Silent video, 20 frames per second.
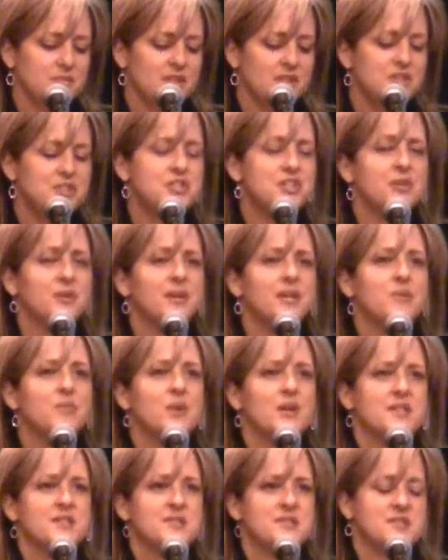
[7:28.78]
Jerry
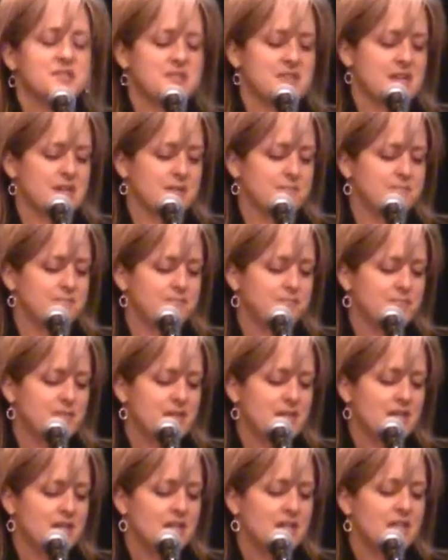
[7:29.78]
West said,
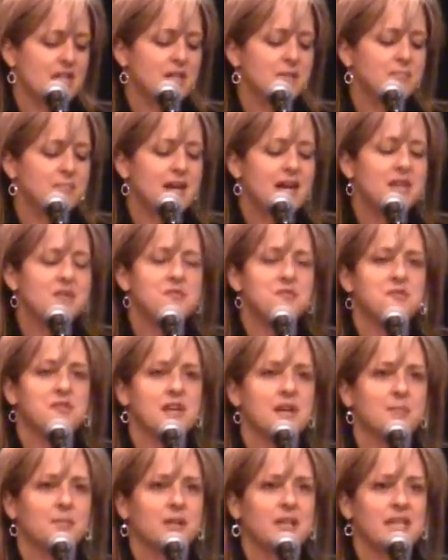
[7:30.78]
"In my
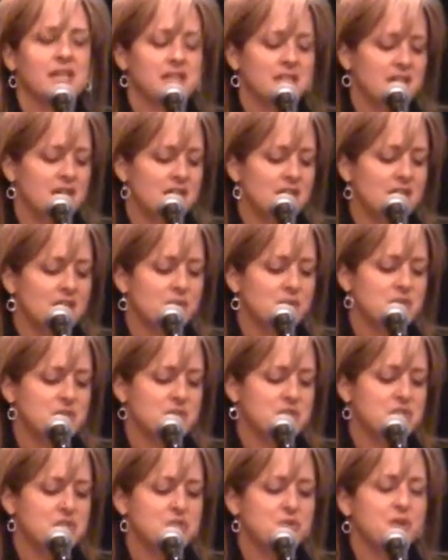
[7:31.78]
family, it was a
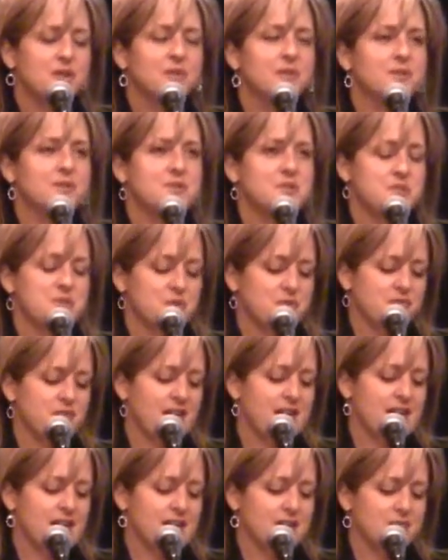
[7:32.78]
struggle to
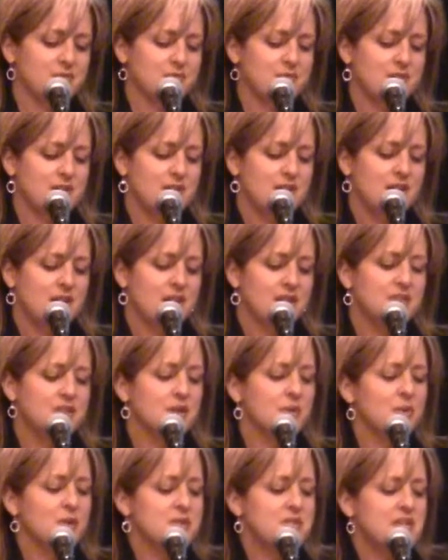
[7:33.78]
survive.
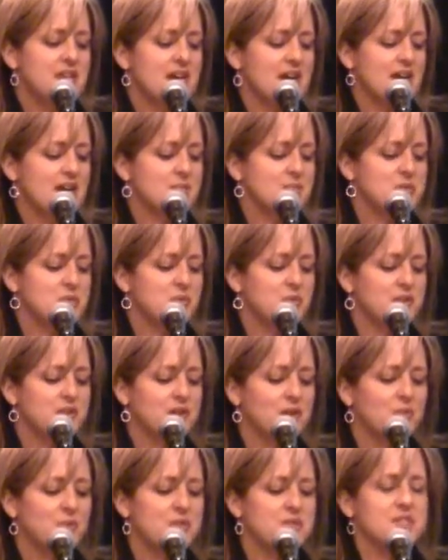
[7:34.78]
There were times when
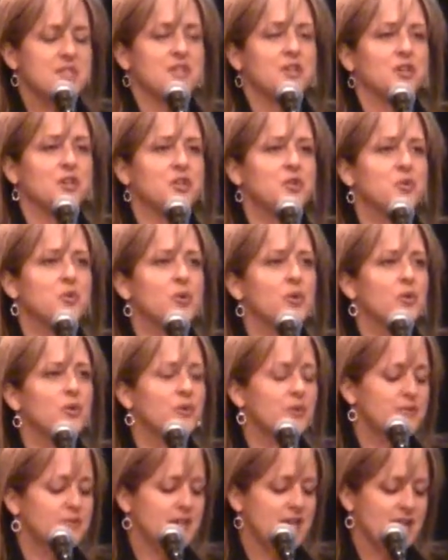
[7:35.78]
there wasn't a
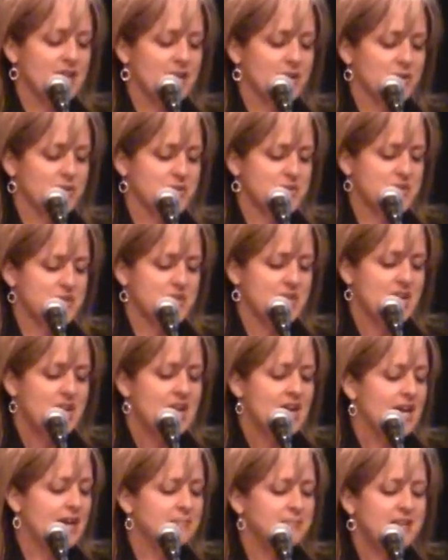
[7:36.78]
quarter in the house.
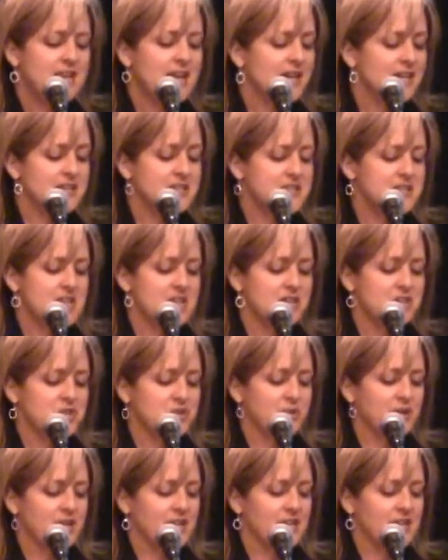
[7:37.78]
I'm not
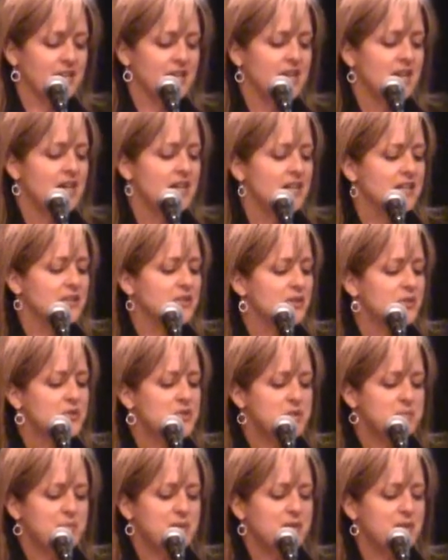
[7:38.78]
exaggerating. In
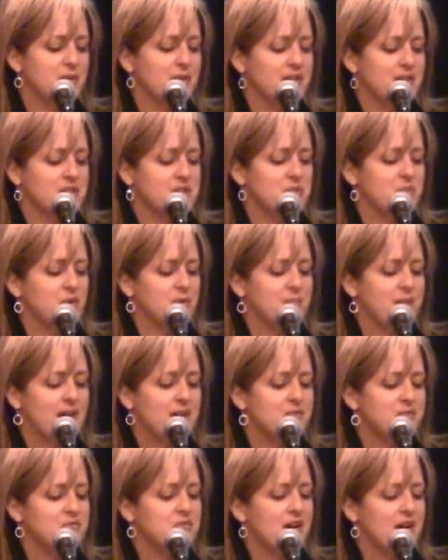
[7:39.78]
those periods when my
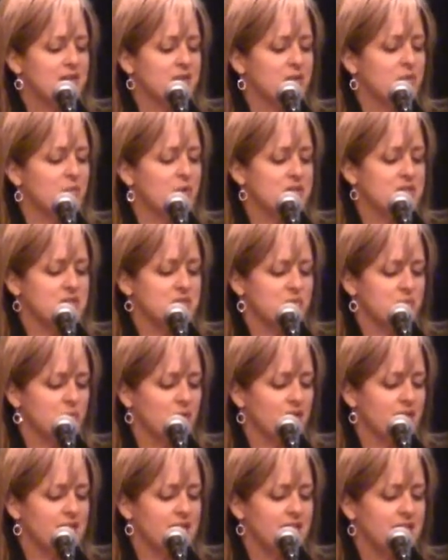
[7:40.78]
father wasn't
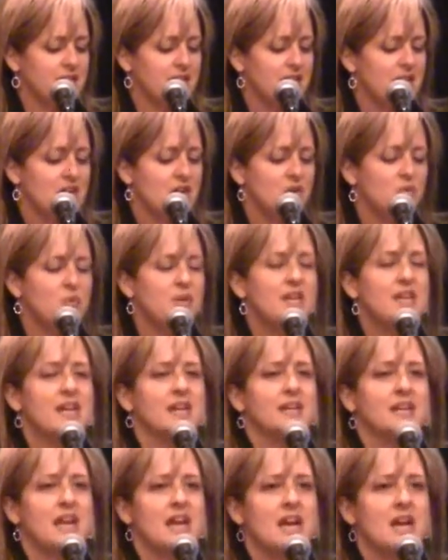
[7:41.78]
working, we
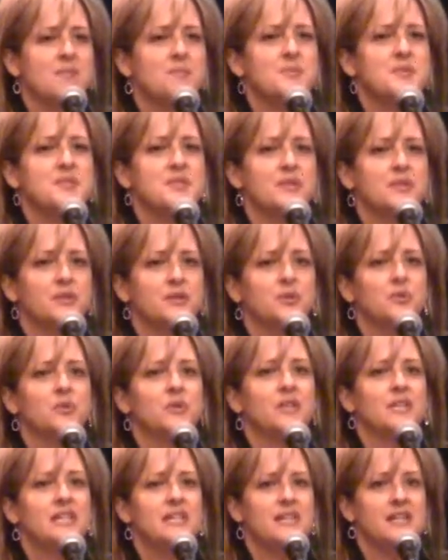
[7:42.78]
had
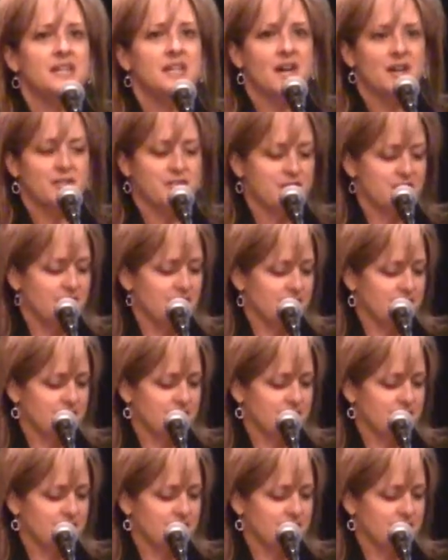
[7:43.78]
absolutely nothing.